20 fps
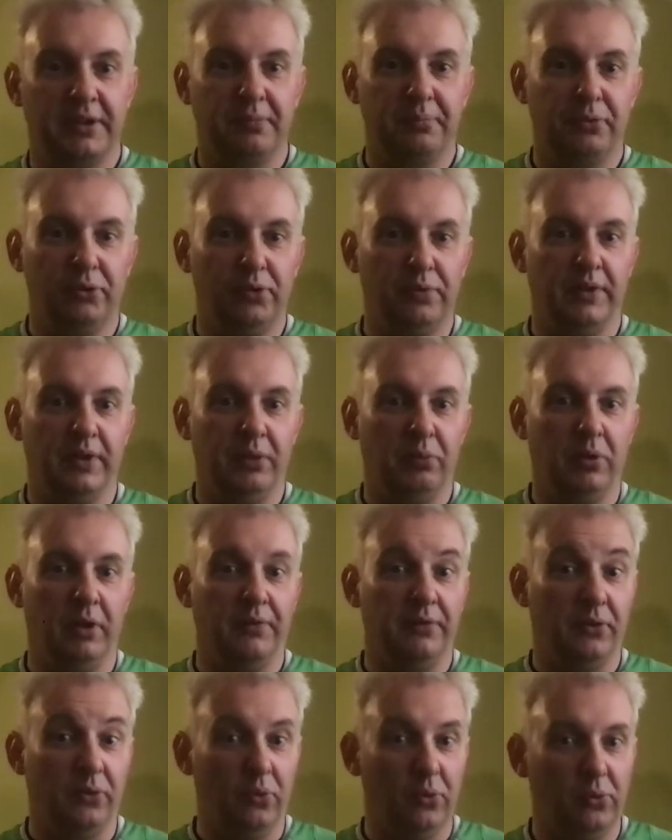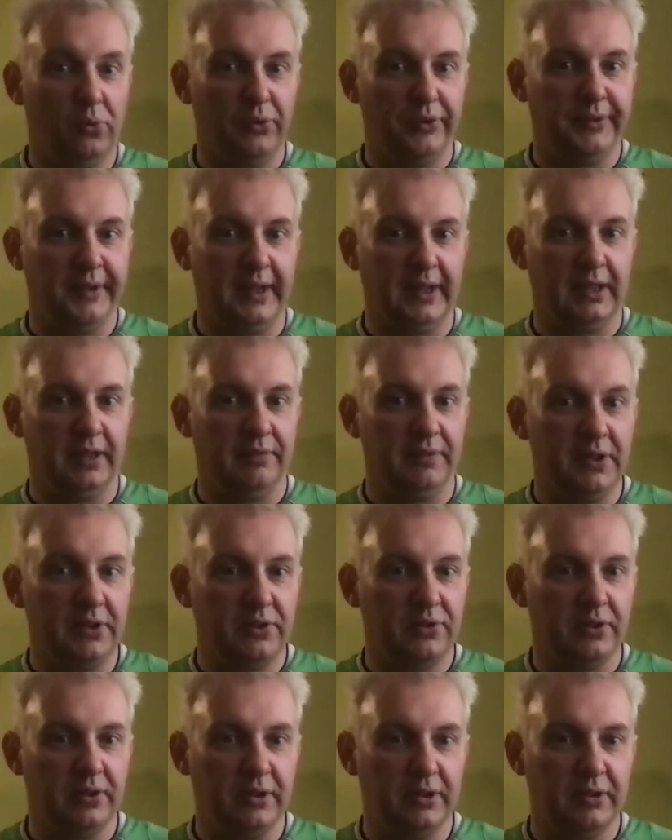to prove that it worked for all the negative
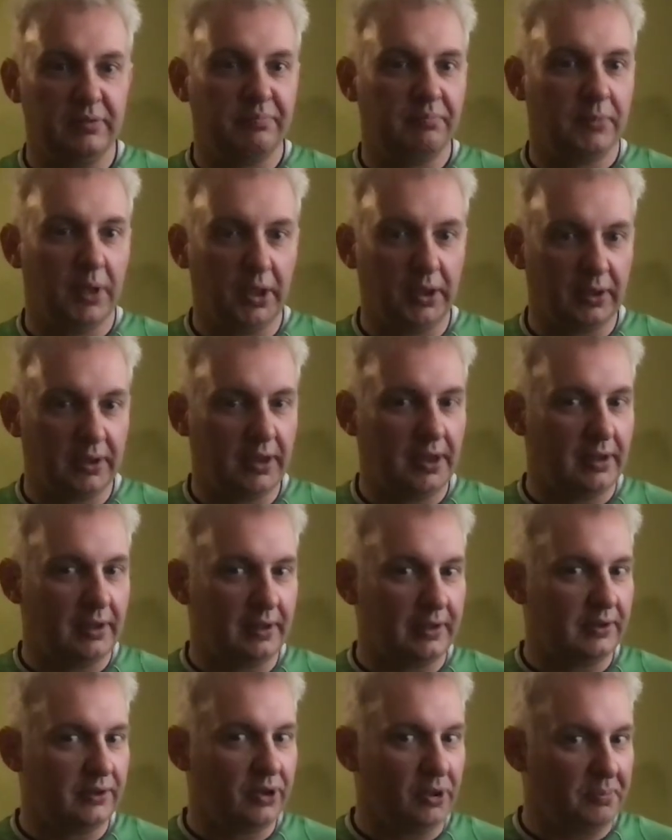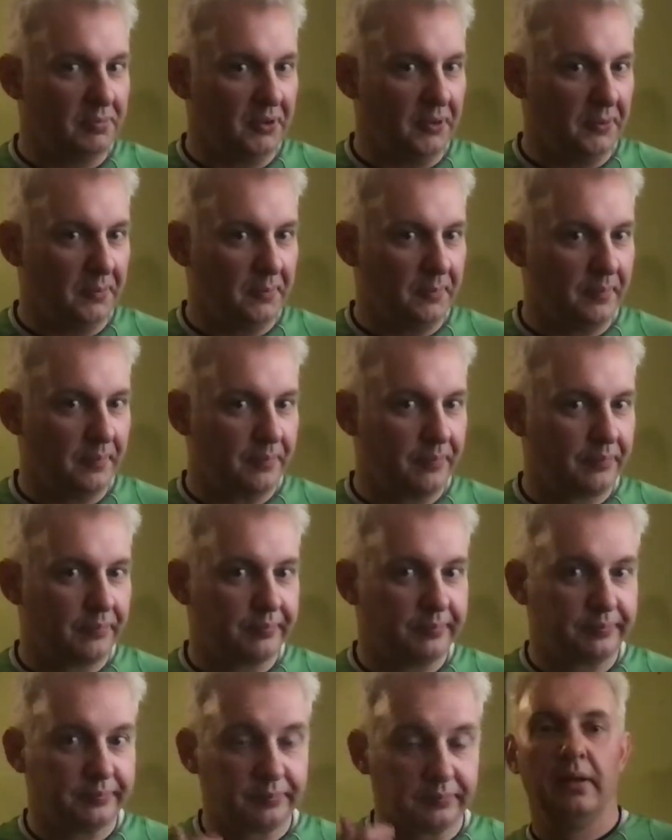integers, I could hardly stop you.
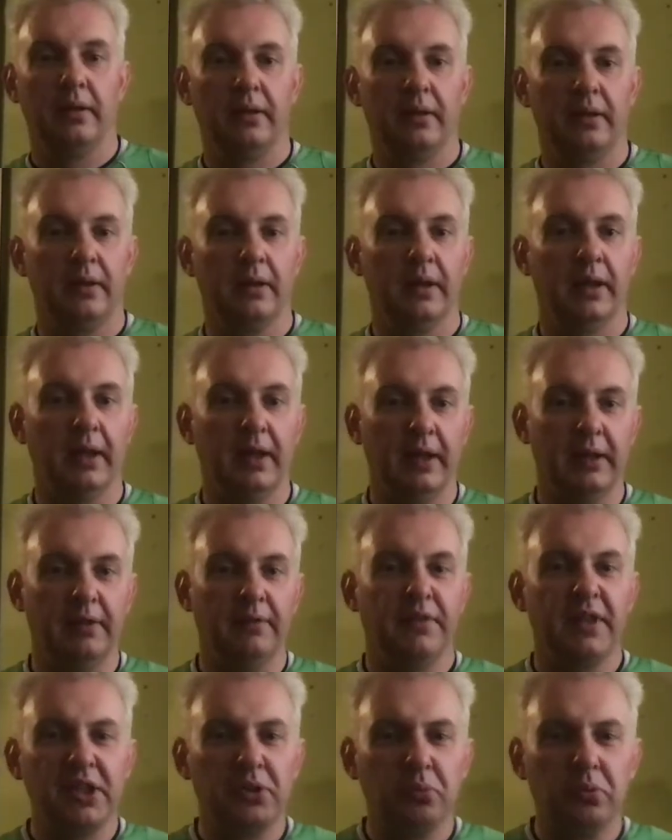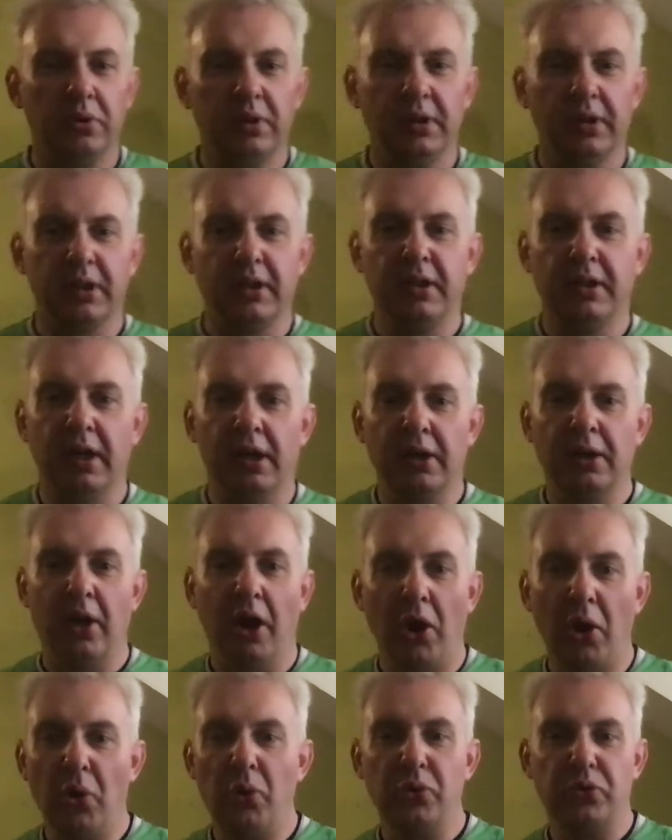And if this were a
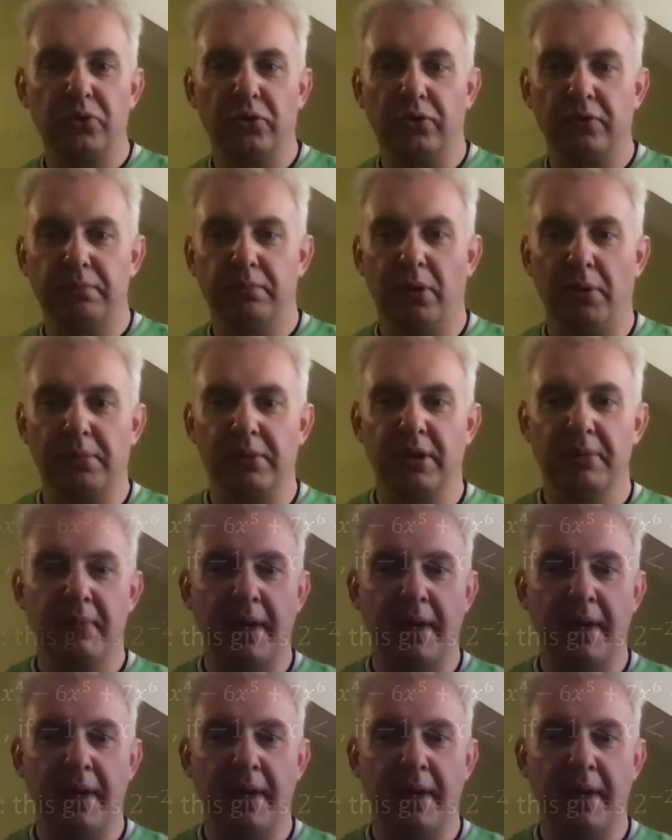gung-ho sort of popular